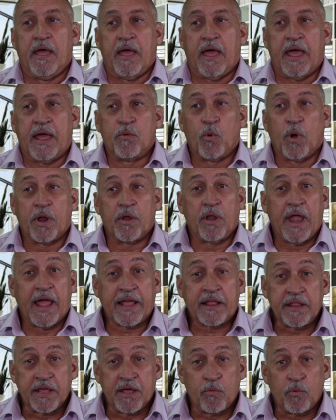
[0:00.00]
And what
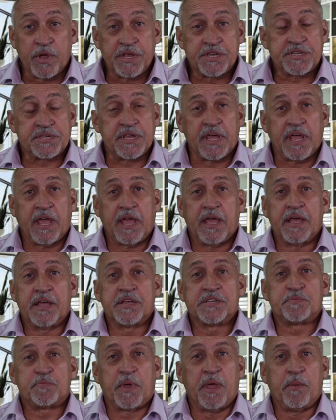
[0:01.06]
likely we see
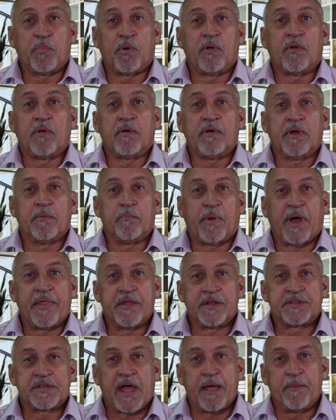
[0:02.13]
is people, by
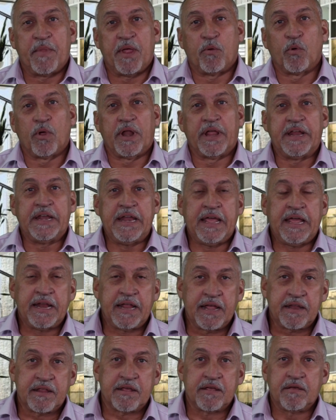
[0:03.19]
the time they really need
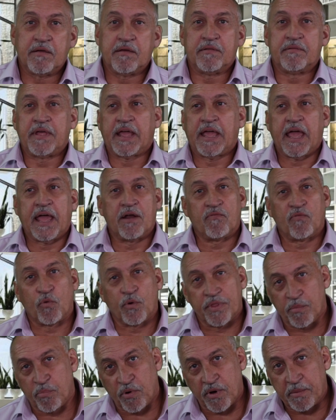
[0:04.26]
it, they can't
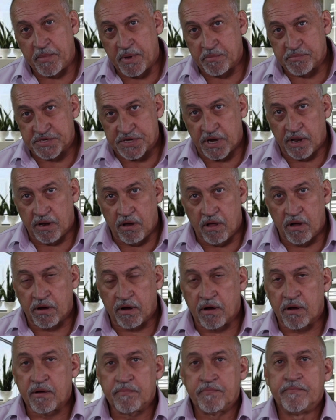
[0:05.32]
afford the premiums any
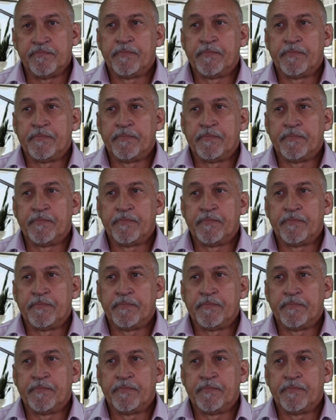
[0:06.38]
longer.